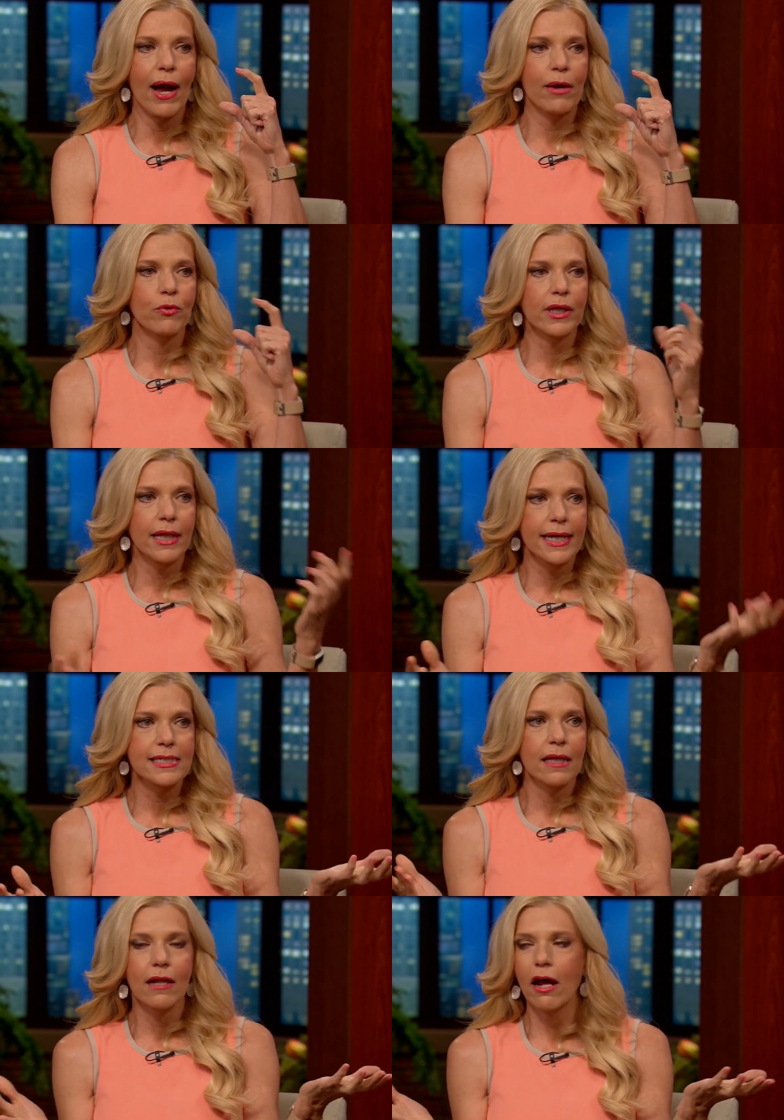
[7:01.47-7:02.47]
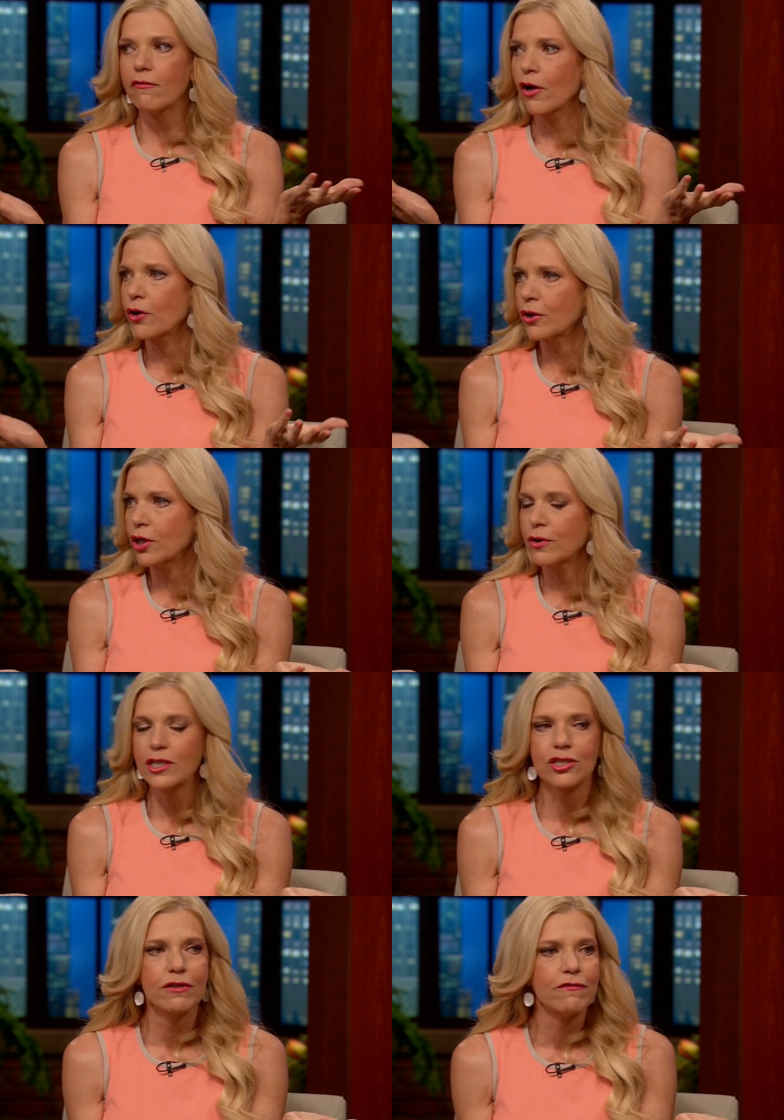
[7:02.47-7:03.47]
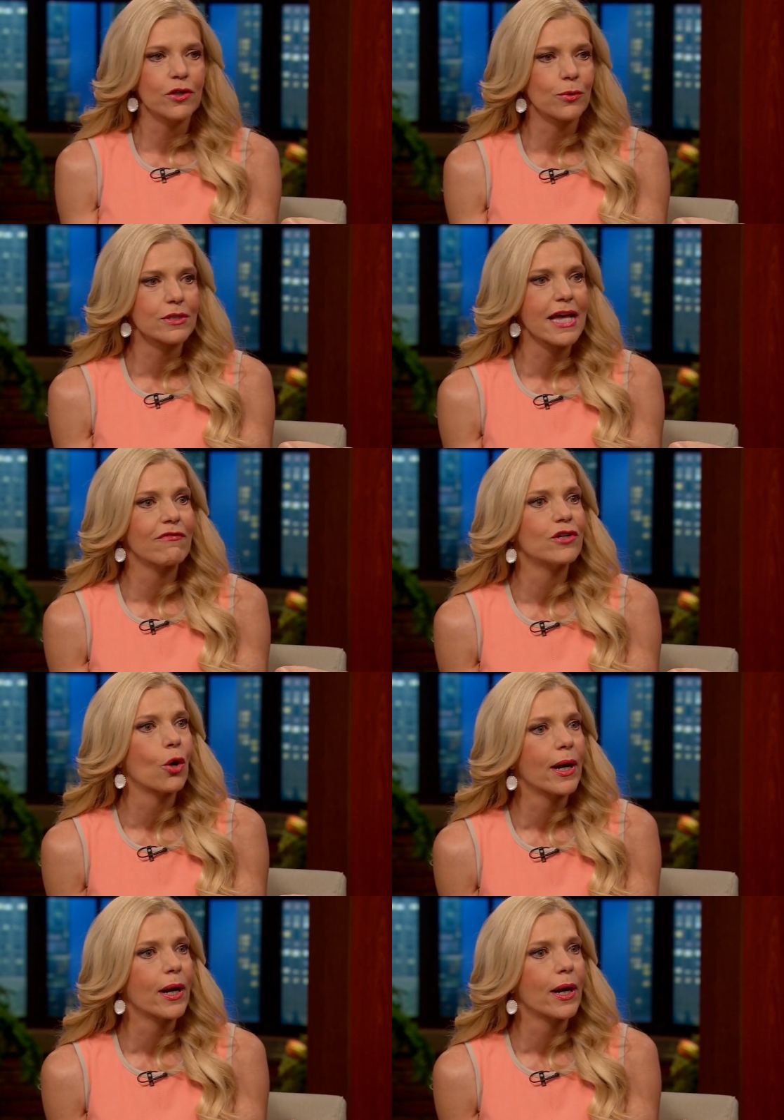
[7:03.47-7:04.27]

I realize a lot of our good Christian viewers have no